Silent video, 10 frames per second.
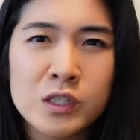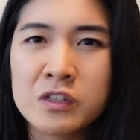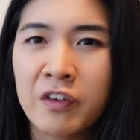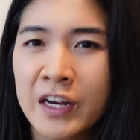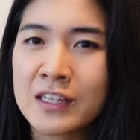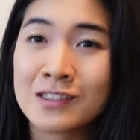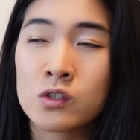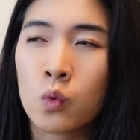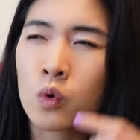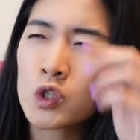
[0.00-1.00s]
which is funny because it's
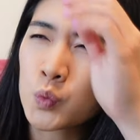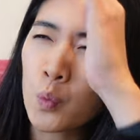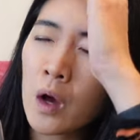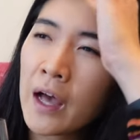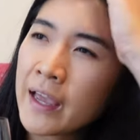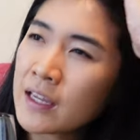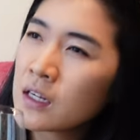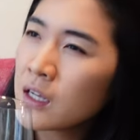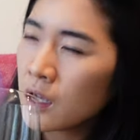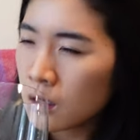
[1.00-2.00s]
orange
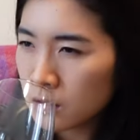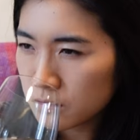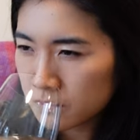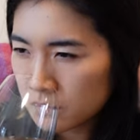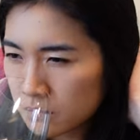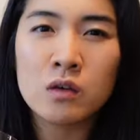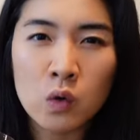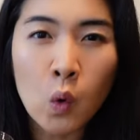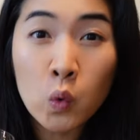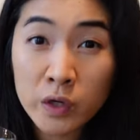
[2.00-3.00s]
wine.
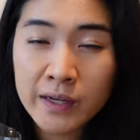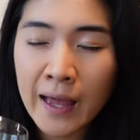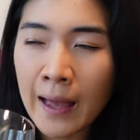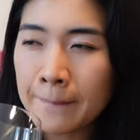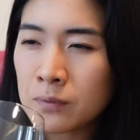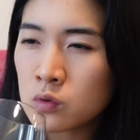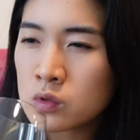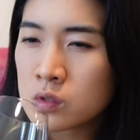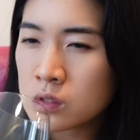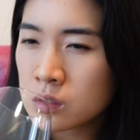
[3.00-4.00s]
Golden
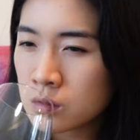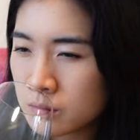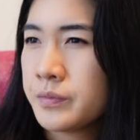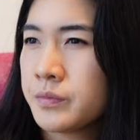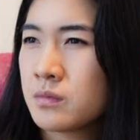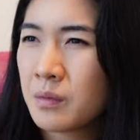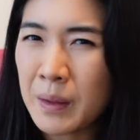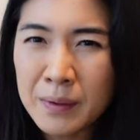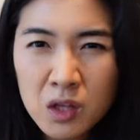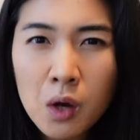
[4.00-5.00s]
apples,
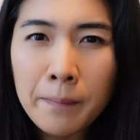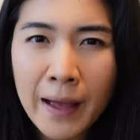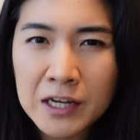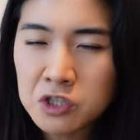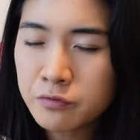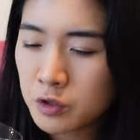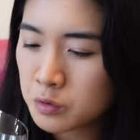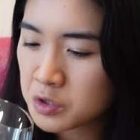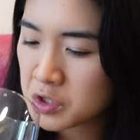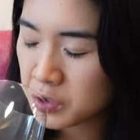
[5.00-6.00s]
maybe a little passion
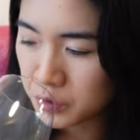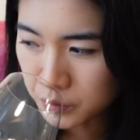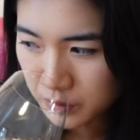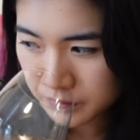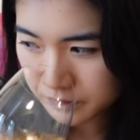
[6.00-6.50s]
fruit too.